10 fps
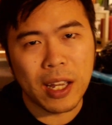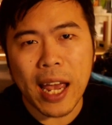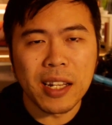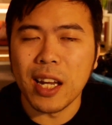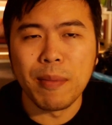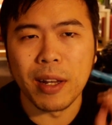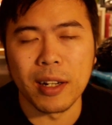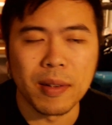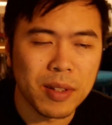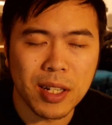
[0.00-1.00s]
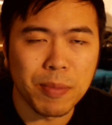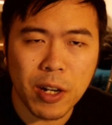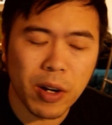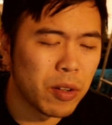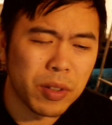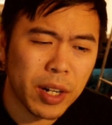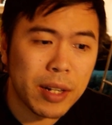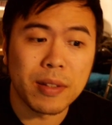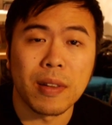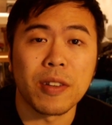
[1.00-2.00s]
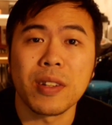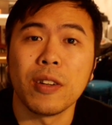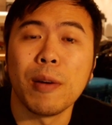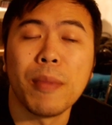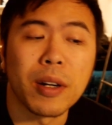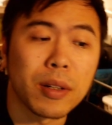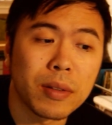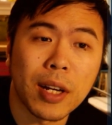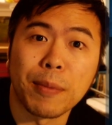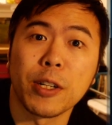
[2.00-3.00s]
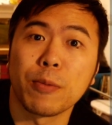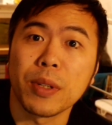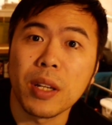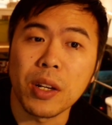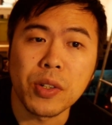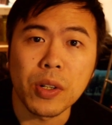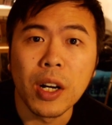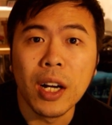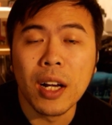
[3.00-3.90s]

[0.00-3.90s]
Anti-meta, Subterra, Altergeist, they're still among top tier potential.